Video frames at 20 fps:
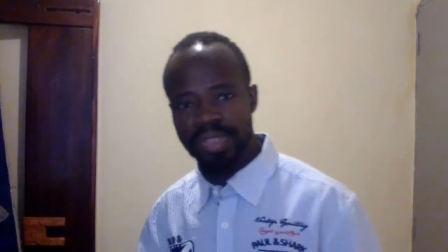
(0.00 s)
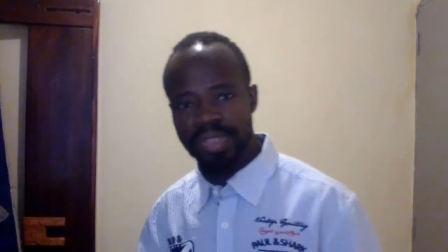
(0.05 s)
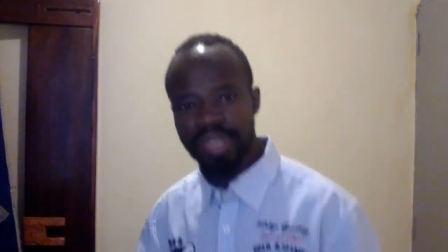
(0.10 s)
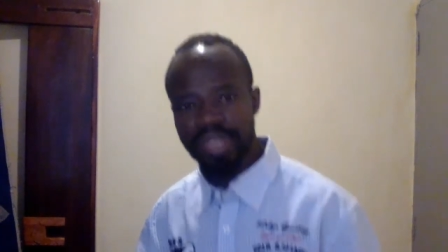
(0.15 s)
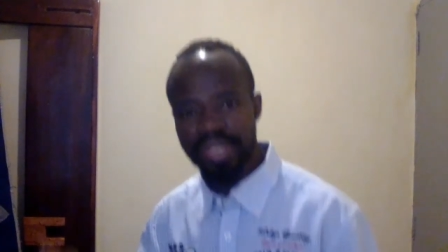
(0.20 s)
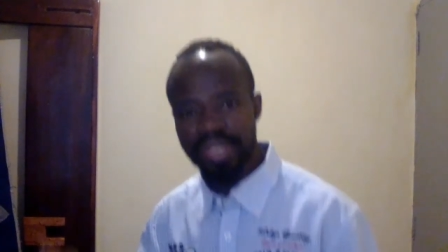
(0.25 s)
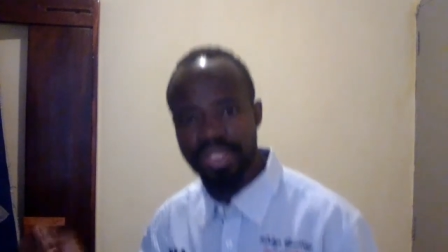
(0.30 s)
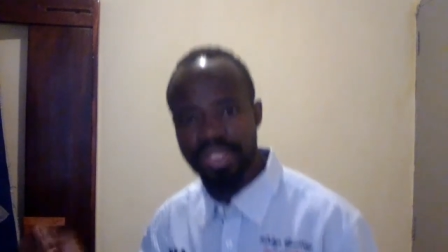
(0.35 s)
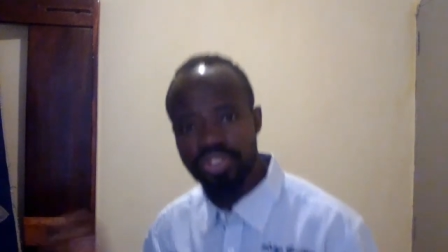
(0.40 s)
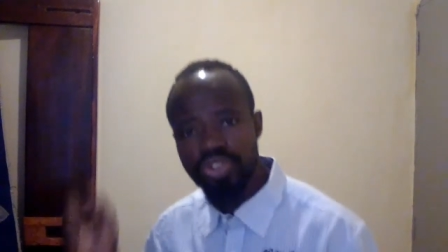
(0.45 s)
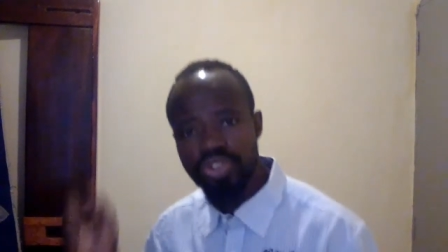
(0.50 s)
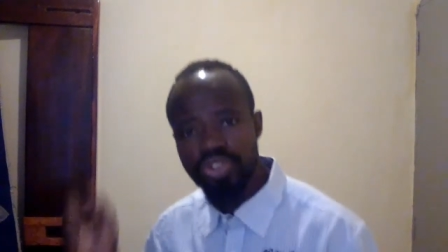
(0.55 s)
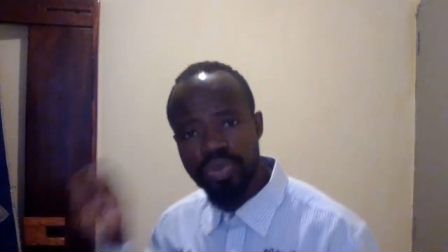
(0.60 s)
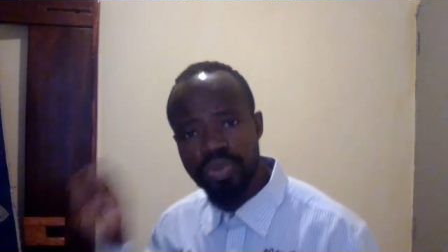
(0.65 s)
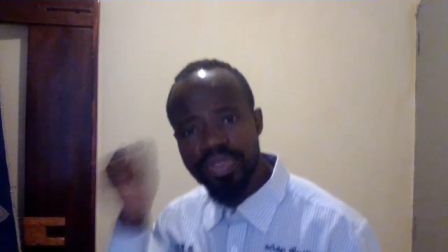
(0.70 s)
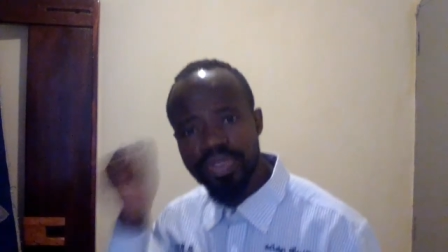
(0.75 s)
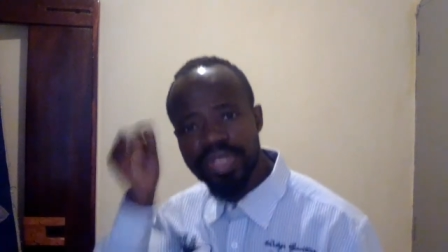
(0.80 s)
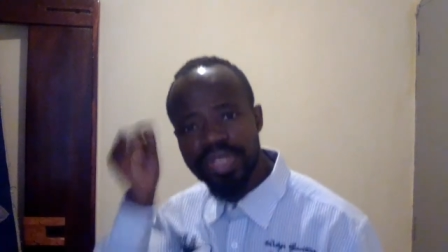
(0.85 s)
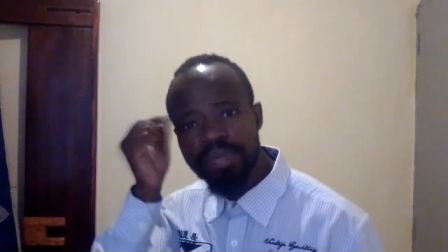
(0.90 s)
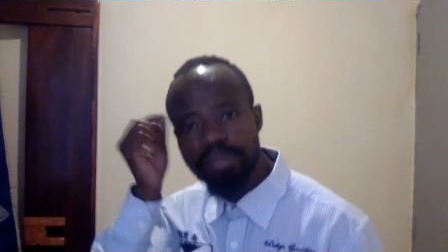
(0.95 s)
Satan
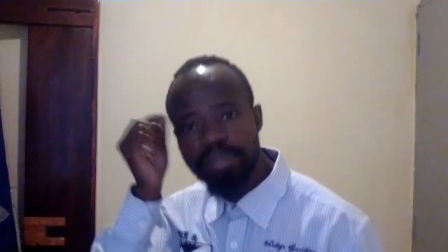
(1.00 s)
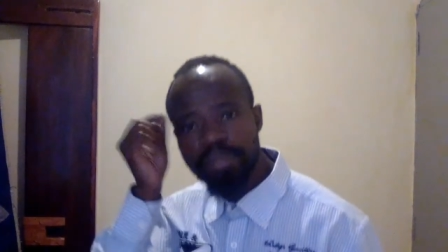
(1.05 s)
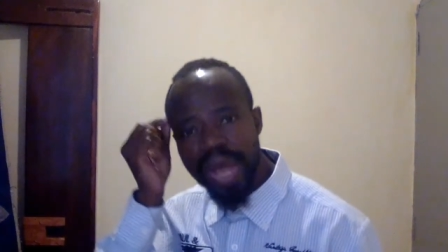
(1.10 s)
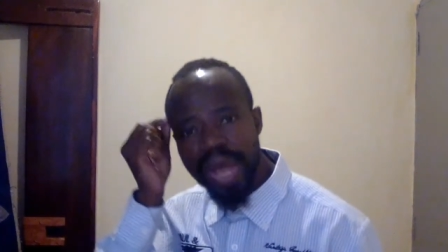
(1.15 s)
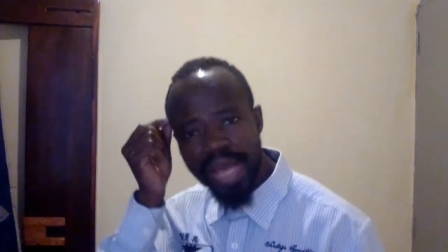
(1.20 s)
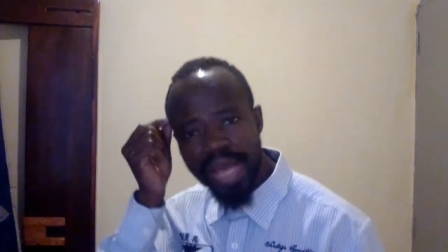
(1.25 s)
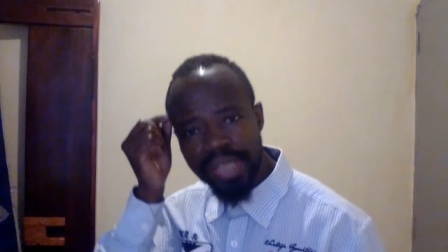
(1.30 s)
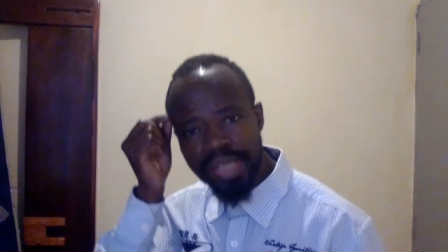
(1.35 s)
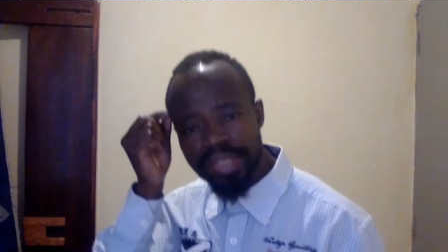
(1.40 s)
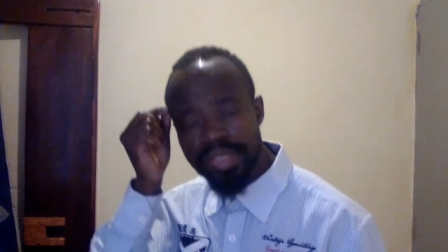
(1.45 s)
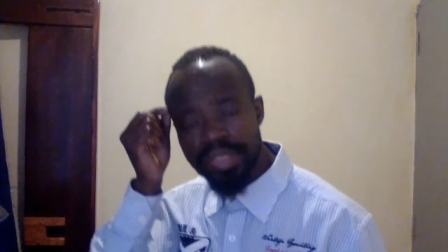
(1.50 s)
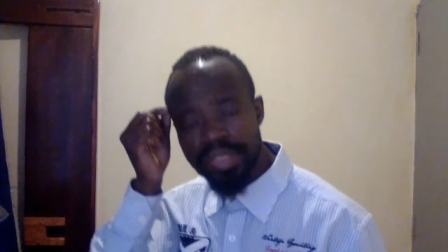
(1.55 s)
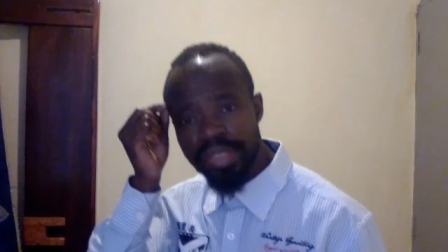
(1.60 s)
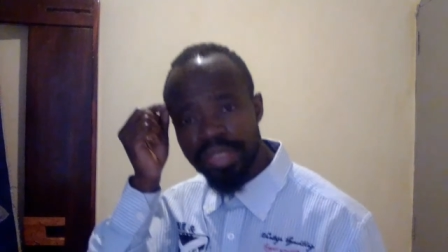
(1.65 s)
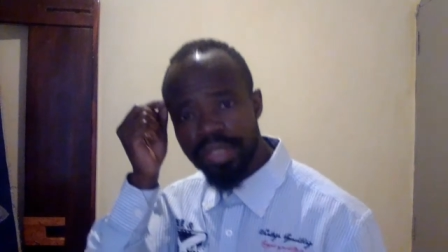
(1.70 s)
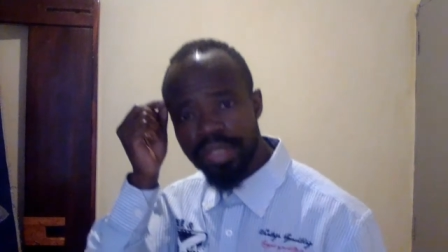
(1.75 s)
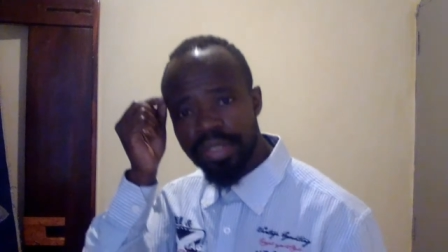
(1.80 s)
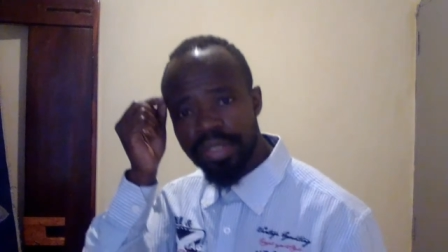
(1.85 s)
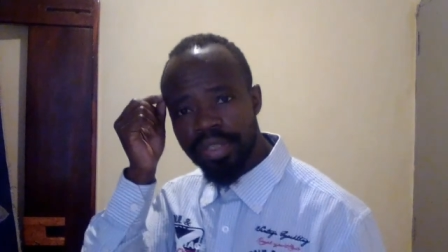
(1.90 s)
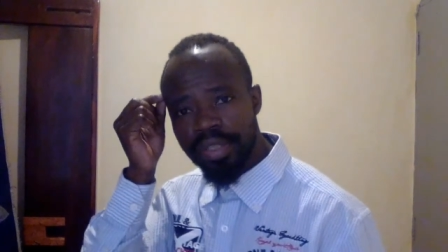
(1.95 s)
uses mind
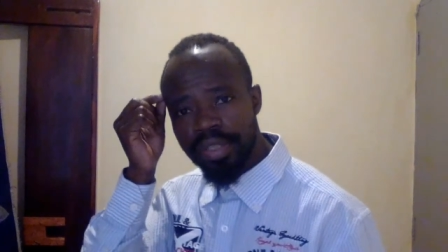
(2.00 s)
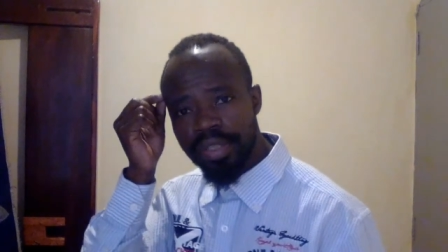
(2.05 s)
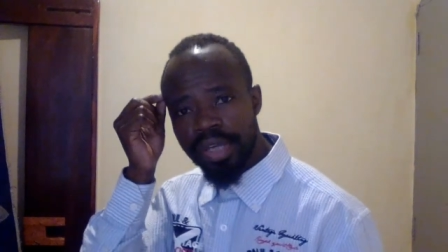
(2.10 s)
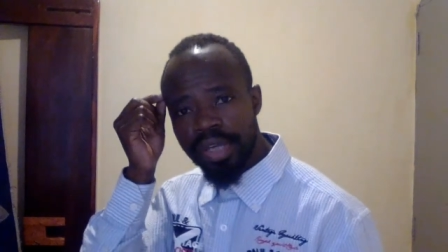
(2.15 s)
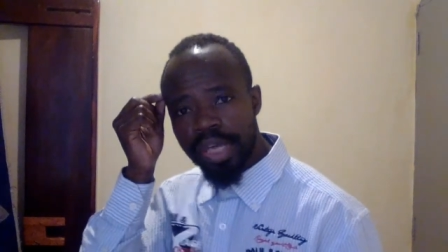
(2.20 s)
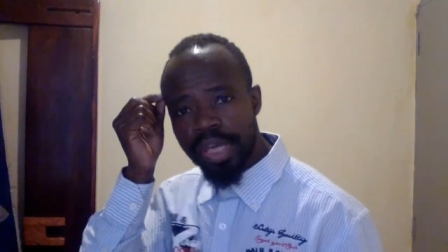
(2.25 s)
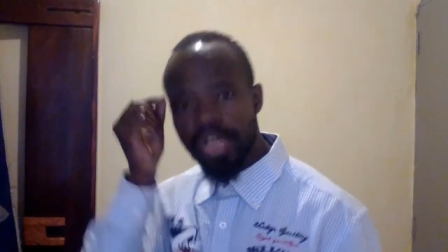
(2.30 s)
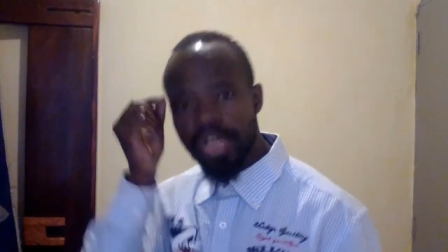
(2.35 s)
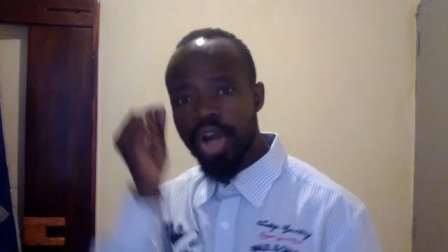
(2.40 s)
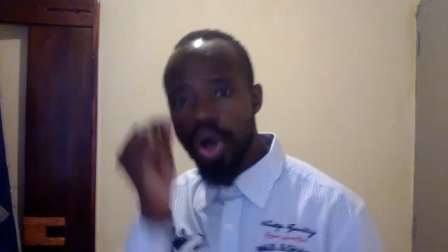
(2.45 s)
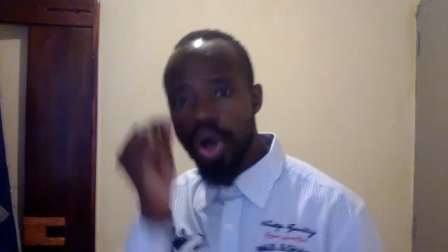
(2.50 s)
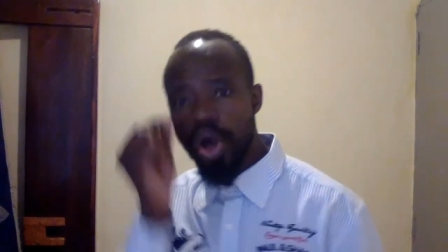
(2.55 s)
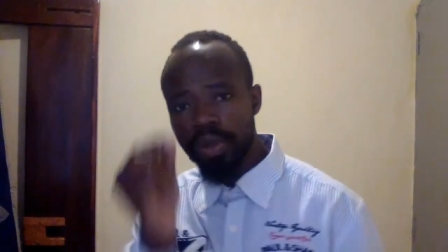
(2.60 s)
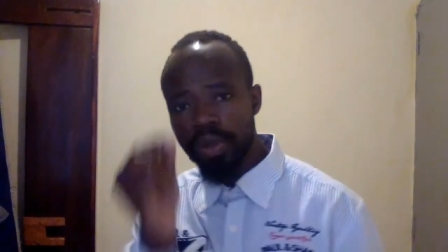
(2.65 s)
in